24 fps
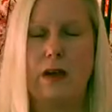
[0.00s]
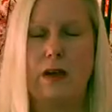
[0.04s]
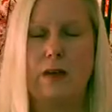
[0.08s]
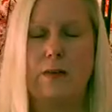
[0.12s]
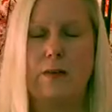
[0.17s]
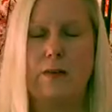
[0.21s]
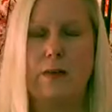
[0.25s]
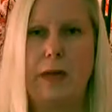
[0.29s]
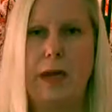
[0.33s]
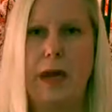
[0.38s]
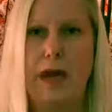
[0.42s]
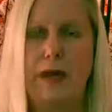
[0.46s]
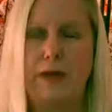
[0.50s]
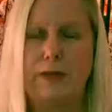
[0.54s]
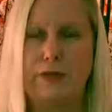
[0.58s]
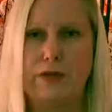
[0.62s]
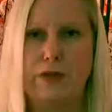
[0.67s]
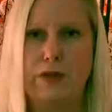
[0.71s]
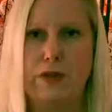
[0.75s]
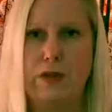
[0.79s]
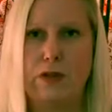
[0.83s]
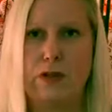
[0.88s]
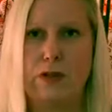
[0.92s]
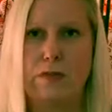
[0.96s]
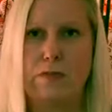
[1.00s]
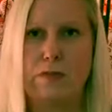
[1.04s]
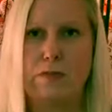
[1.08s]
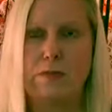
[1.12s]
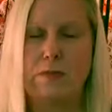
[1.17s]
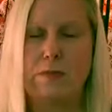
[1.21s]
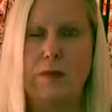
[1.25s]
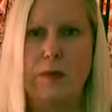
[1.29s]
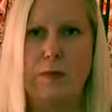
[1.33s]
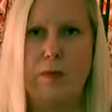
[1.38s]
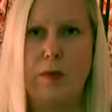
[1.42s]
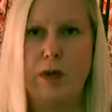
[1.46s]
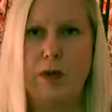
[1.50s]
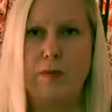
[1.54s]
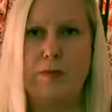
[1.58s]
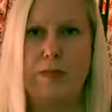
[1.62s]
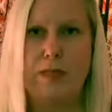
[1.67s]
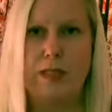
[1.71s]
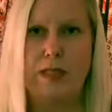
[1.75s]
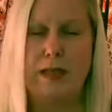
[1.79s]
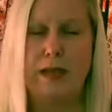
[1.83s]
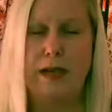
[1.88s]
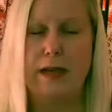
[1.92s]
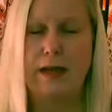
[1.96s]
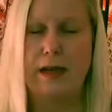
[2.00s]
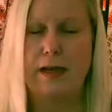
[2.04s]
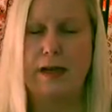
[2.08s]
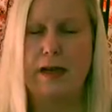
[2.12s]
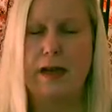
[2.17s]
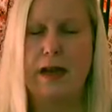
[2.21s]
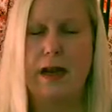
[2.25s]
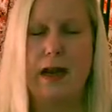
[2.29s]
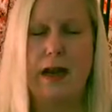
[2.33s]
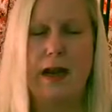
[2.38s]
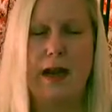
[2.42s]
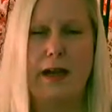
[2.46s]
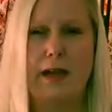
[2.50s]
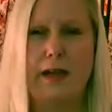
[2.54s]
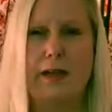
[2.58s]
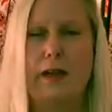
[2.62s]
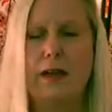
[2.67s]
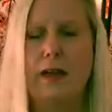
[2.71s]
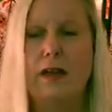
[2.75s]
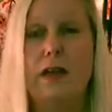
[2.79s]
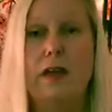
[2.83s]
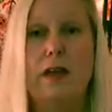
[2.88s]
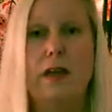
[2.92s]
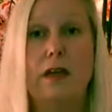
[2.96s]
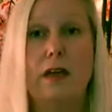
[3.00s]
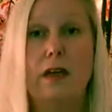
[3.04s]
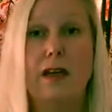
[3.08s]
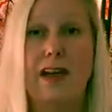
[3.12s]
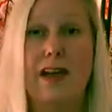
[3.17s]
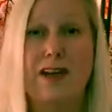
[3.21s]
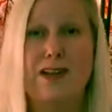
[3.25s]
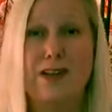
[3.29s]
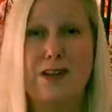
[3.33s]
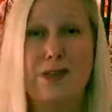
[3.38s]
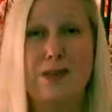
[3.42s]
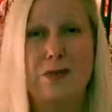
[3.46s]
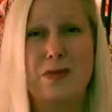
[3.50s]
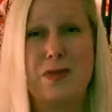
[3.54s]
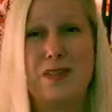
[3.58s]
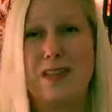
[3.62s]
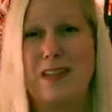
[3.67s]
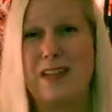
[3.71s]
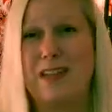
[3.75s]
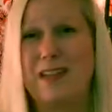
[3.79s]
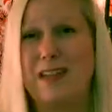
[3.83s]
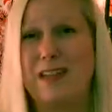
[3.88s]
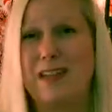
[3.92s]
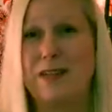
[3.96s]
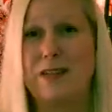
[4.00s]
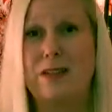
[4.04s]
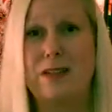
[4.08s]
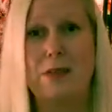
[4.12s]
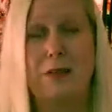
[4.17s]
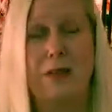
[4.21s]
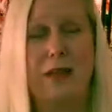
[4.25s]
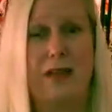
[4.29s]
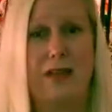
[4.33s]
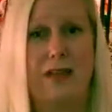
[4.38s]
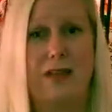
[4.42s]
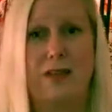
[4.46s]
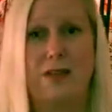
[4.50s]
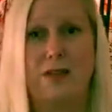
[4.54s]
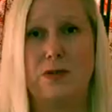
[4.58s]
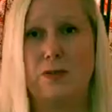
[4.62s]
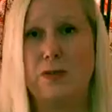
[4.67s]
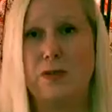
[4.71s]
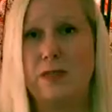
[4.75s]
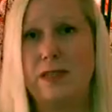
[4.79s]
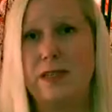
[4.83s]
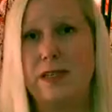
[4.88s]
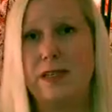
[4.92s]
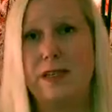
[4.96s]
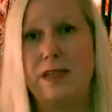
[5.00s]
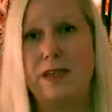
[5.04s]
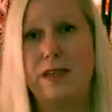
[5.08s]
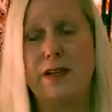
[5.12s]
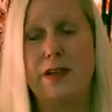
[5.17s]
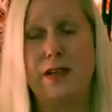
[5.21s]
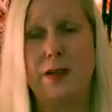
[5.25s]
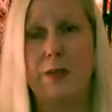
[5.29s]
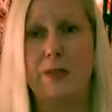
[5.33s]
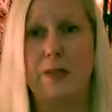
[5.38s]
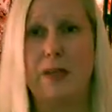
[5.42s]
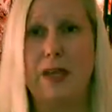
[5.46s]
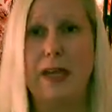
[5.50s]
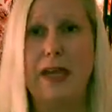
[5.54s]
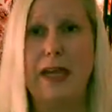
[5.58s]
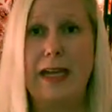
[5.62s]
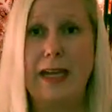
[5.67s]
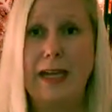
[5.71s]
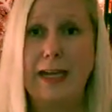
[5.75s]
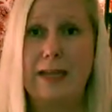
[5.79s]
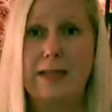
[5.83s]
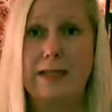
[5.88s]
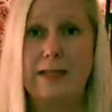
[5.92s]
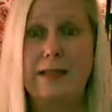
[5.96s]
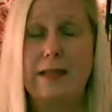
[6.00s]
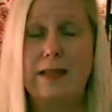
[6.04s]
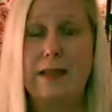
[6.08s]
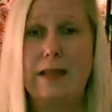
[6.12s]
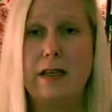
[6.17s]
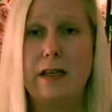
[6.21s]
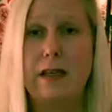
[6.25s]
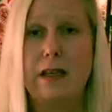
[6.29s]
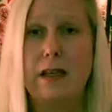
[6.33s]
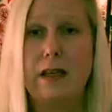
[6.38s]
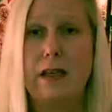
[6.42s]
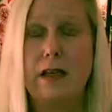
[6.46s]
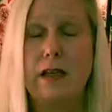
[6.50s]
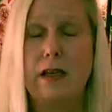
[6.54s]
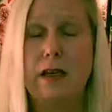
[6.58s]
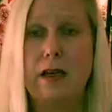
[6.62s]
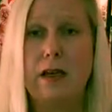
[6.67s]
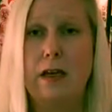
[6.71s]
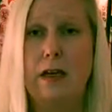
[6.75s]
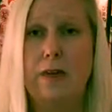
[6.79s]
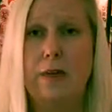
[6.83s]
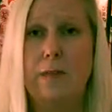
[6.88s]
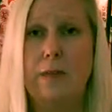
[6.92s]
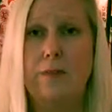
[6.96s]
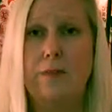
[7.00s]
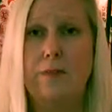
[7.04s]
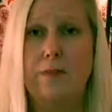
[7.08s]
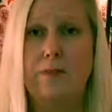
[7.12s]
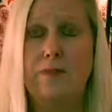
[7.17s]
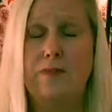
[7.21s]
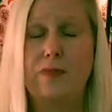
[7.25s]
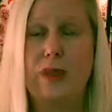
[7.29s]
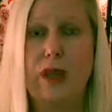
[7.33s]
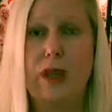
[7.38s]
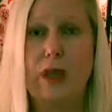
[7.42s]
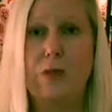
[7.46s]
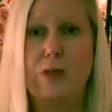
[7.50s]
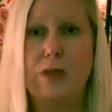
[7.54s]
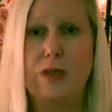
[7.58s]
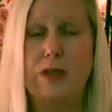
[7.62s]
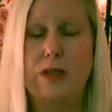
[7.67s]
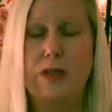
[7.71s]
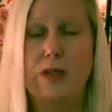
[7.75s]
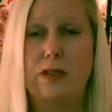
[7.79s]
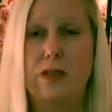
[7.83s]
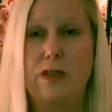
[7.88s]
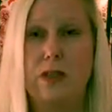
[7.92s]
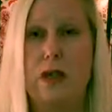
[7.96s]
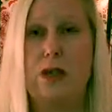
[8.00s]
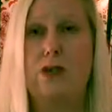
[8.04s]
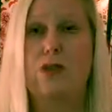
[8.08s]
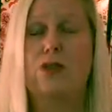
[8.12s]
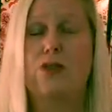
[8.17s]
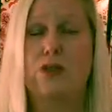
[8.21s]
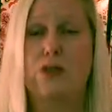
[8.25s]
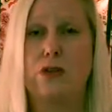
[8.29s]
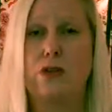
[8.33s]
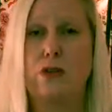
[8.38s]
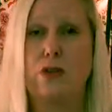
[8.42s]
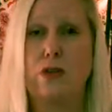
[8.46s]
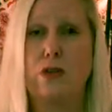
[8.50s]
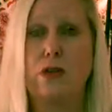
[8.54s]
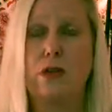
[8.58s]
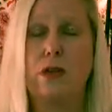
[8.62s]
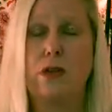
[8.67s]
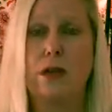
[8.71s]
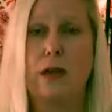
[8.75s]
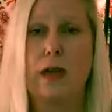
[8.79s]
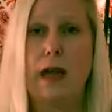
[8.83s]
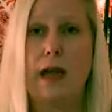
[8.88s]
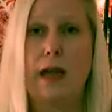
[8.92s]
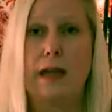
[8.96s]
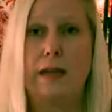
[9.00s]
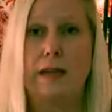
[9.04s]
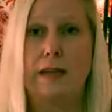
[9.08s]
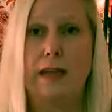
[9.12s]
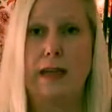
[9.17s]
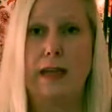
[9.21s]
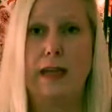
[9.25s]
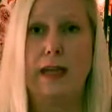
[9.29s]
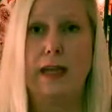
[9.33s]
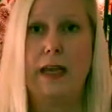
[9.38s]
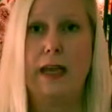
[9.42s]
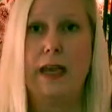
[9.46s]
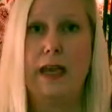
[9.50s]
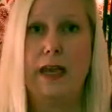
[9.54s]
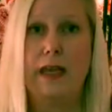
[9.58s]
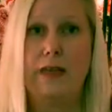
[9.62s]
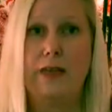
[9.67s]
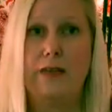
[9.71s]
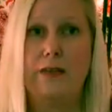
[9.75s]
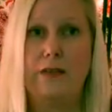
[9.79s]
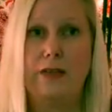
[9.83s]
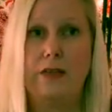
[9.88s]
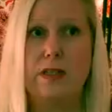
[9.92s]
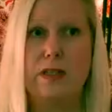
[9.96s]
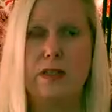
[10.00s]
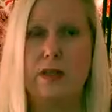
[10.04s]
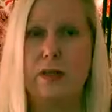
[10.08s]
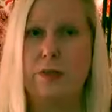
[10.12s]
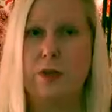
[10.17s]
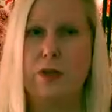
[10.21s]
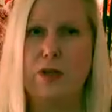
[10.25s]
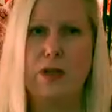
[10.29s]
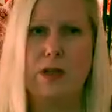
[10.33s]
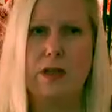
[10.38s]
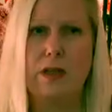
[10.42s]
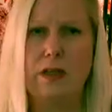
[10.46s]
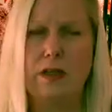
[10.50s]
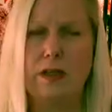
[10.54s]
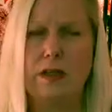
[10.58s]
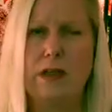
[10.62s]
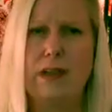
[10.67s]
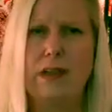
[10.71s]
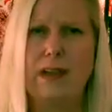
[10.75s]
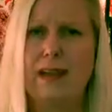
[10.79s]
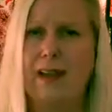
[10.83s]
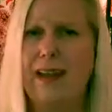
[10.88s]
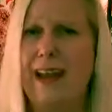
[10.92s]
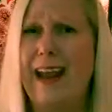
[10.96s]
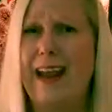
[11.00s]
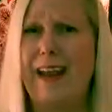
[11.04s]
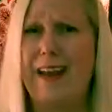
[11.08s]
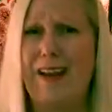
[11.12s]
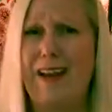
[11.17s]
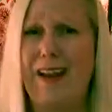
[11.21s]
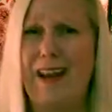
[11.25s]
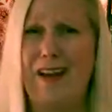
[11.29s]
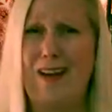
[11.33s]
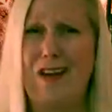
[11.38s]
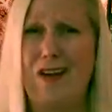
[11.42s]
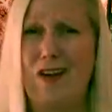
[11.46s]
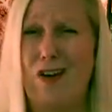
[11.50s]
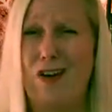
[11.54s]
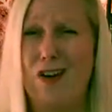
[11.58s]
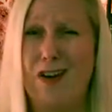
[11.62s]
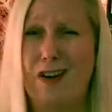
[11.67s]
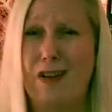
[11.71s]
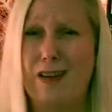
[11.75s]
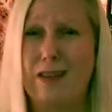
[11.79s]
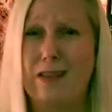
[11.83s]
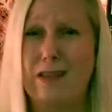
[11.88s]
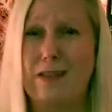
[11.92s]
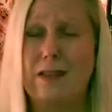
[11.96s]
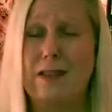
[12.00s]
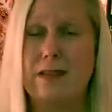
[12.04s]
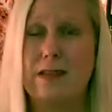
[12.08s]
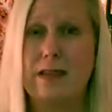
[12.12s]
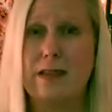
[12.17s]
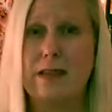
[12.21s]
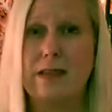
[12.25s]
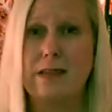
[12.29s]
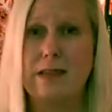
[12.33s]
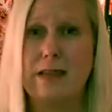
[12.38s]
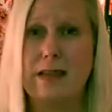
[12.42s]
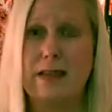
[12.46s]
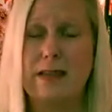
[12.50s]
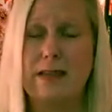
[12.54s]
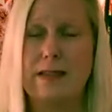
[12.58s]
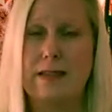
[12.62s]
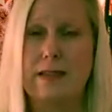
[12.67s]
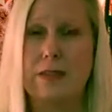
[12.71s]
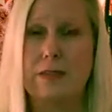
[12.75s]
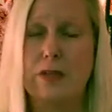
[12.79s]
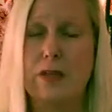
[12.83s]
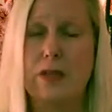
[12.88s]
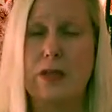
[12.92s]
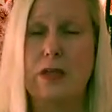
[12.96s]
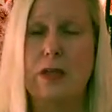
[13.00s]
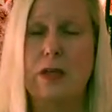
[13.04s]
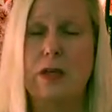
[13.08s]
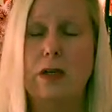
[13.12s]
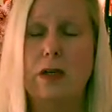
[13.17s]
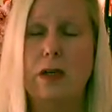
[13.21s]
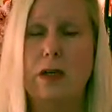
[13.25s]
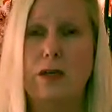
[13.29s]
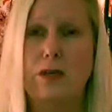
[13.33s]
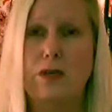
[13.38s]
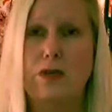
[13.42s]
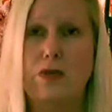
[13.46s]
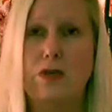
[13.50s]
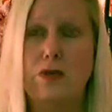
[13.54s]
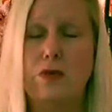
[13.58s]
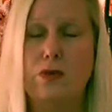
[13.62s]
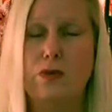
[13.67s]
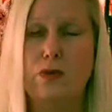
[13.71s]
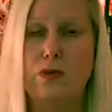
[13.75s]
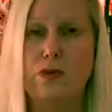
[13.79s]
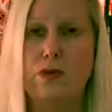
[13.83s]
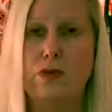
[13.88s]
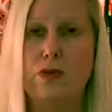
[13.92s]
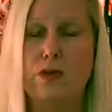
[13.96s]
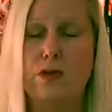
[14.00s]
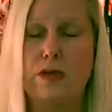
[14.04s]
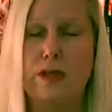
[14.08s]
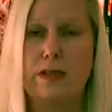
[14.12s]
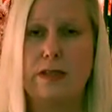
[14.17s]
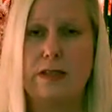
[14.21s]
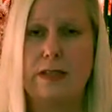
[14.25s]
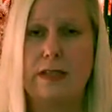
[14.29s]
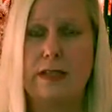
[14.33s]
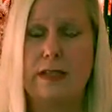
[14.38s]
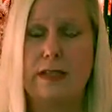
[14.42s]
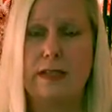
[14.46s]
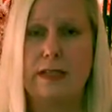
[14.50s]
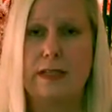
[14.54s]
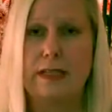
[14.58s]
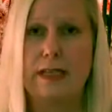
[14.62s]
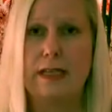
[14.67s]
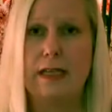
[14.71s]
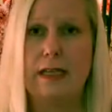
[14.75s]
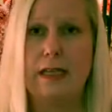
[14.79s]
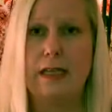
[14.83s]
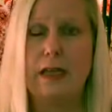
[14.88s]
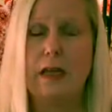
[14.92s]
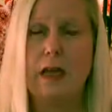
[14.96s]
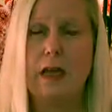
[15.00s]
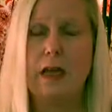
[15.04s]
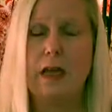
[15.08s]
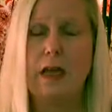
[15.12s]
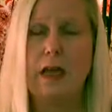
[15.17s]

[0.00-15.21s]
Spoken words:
after my mom's death, I just was in a tailspin. I just wasn't in a good place. I went to the doctor at the end of the summer, in August, this last summer, 2016.